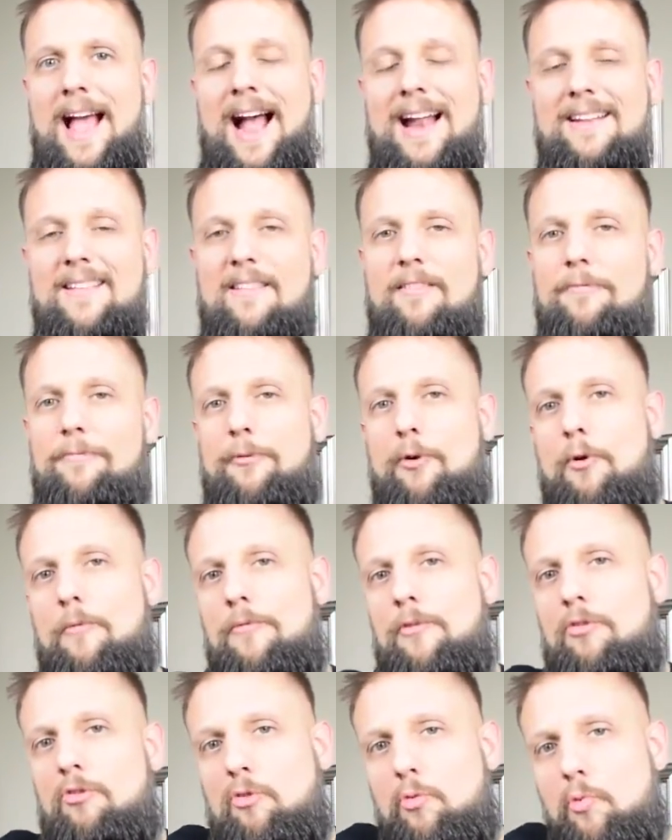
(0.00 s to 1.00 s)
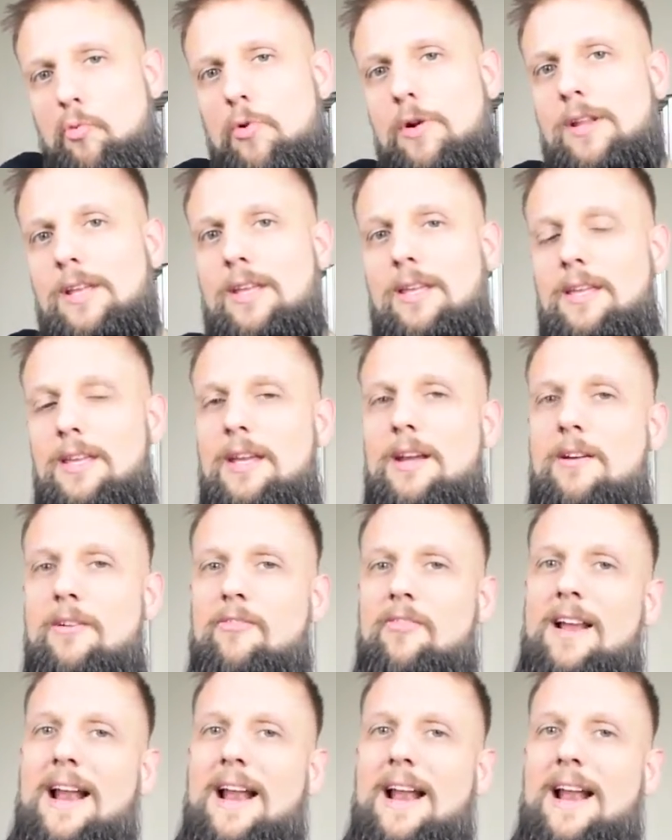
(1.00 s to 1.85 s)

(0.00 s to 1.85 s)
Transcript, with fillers: I did this for over 20 years